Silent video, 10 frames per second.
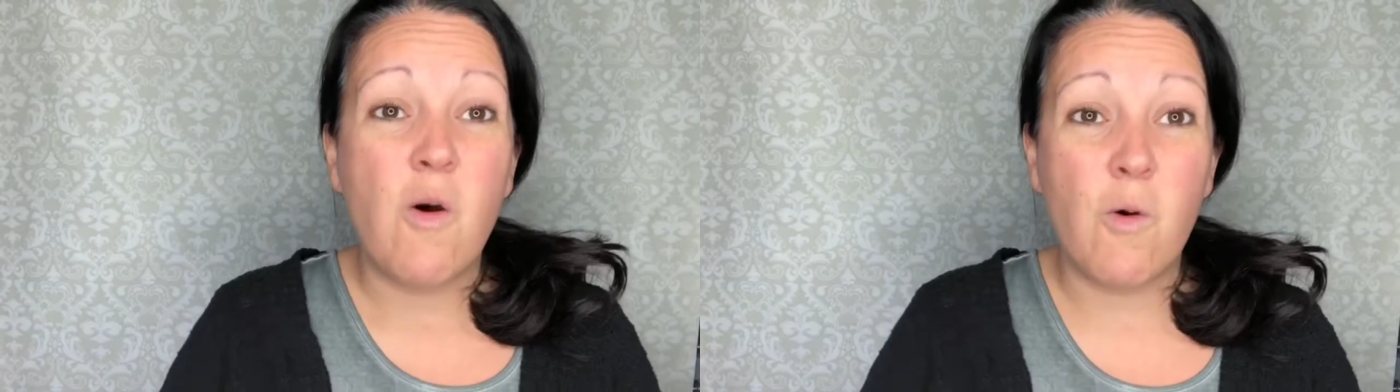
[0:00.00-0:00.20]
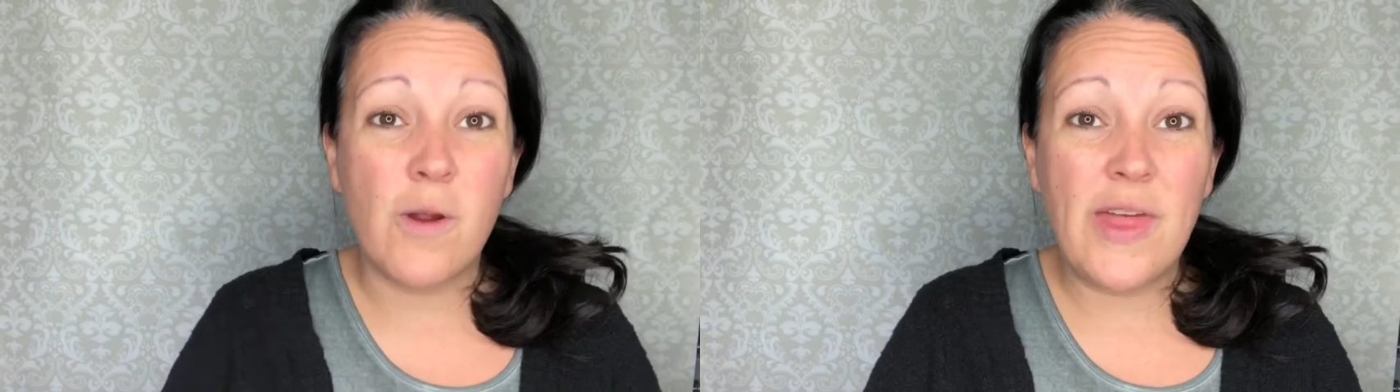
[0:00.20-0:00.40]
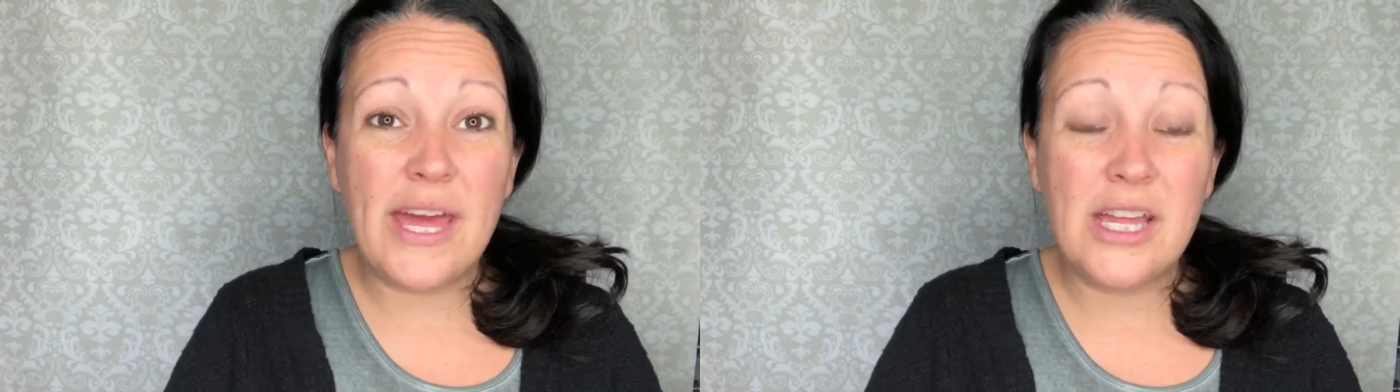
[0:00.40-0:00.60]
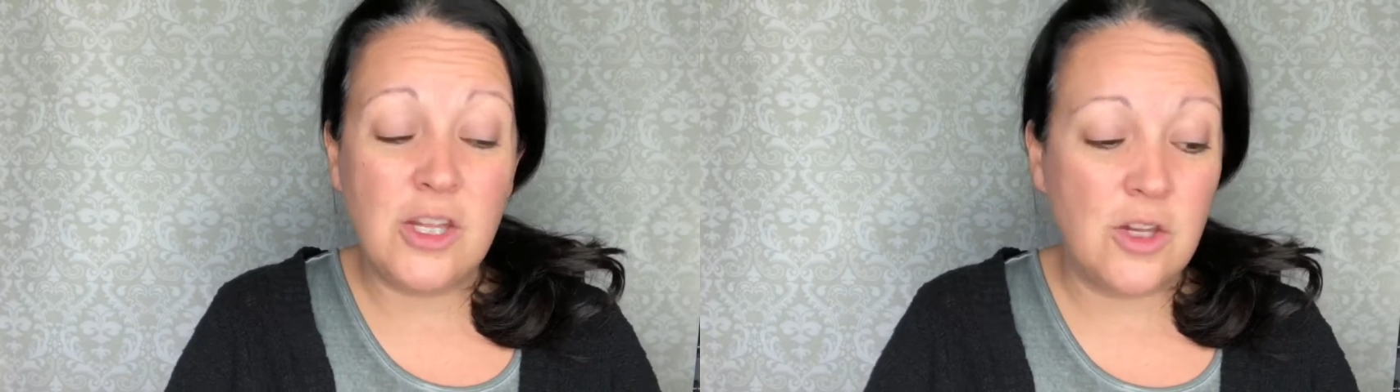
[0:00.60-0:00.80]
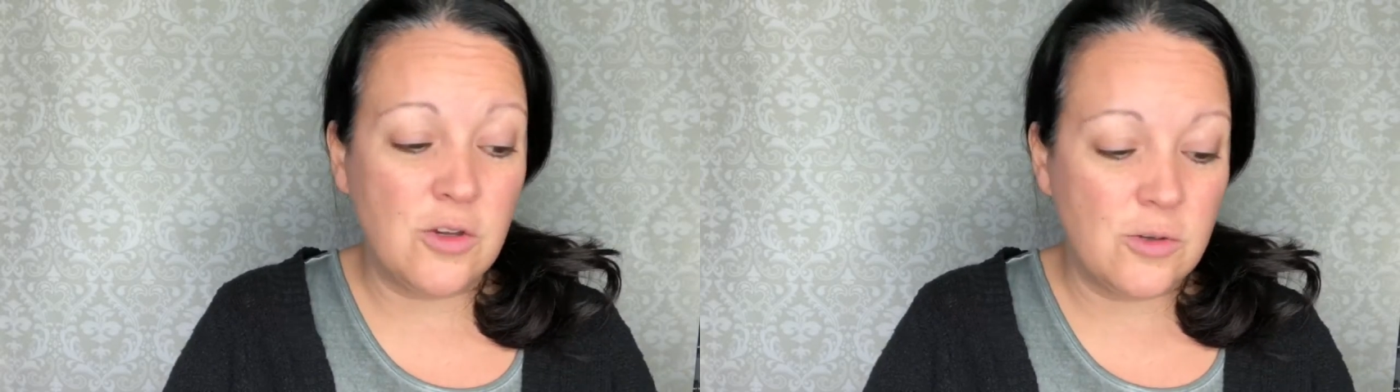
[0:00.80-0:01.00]
or they
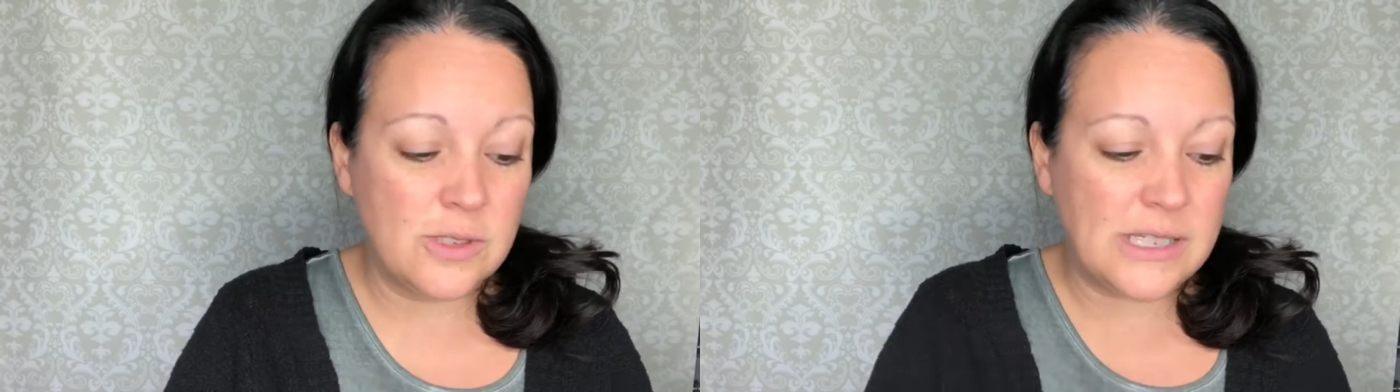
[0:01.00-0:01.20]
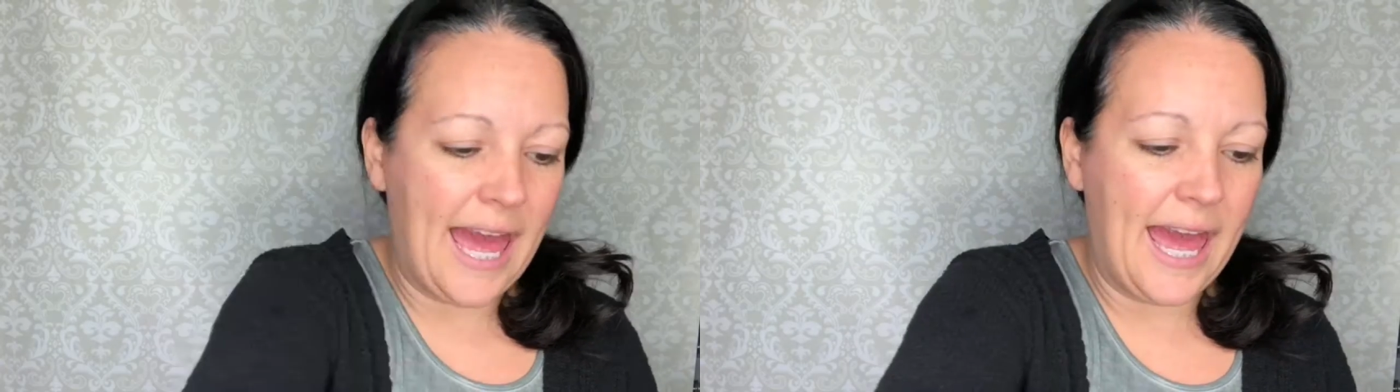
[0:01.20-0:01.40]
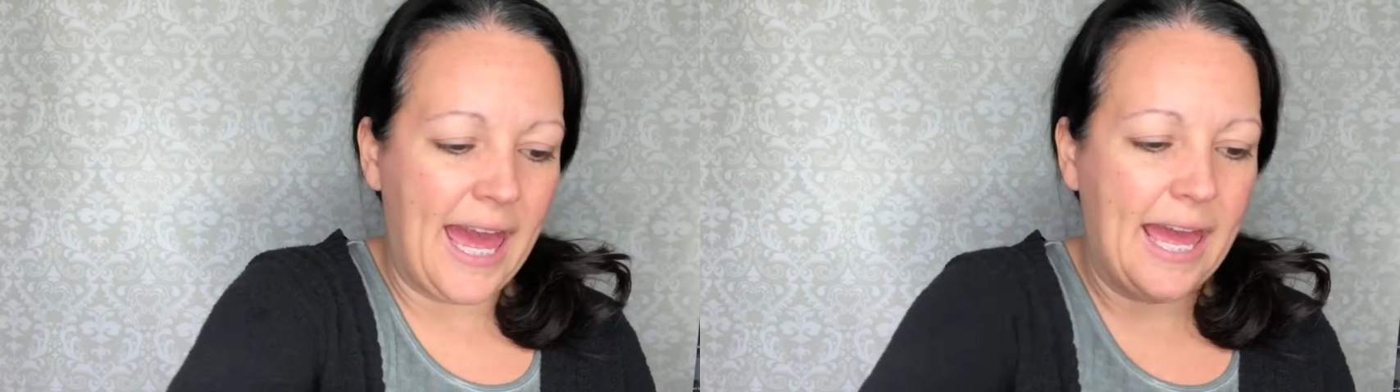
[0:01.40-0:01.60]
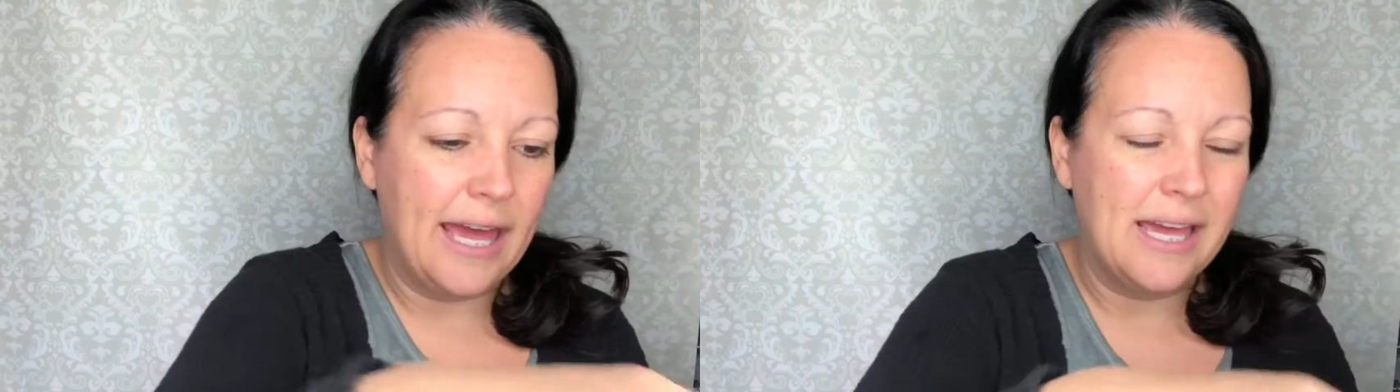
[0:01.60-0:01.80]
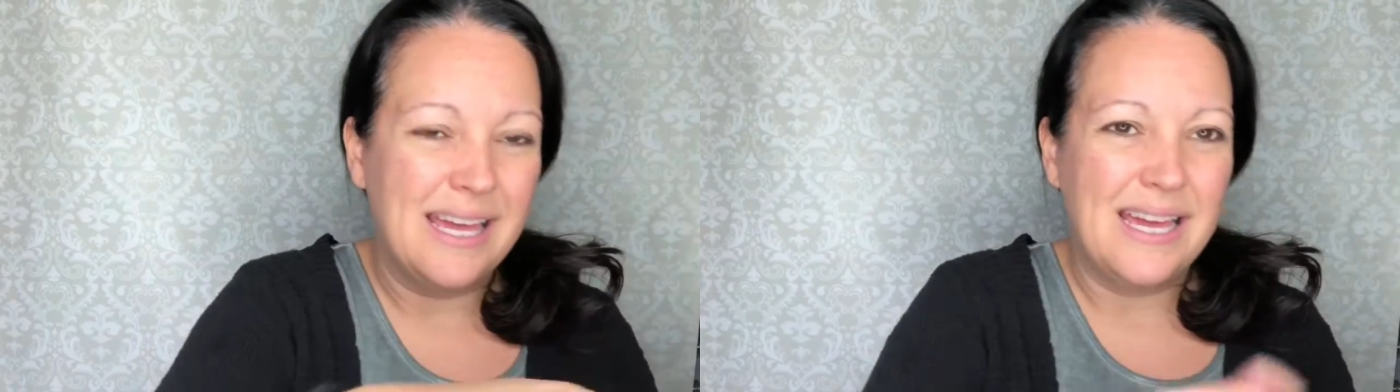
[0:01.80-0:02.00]
can use
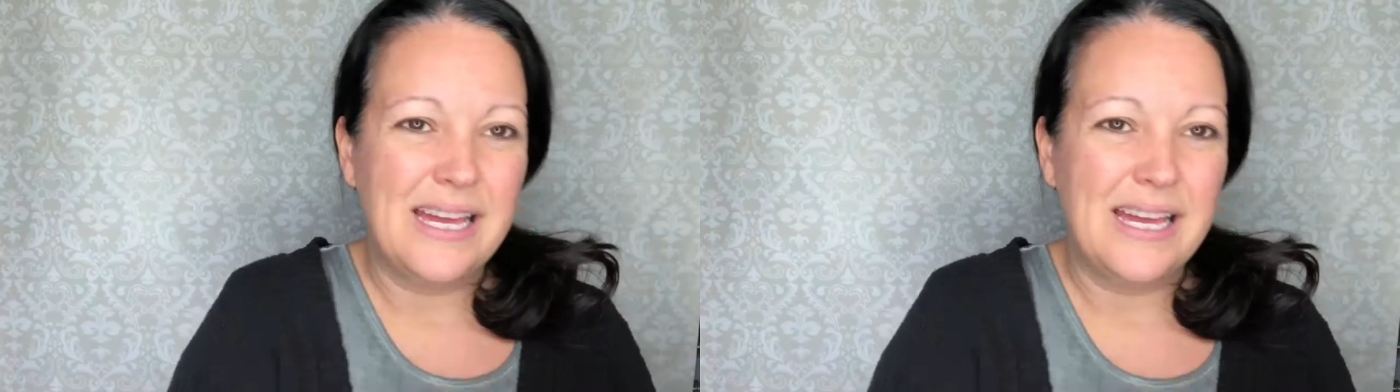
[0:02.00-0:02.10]
a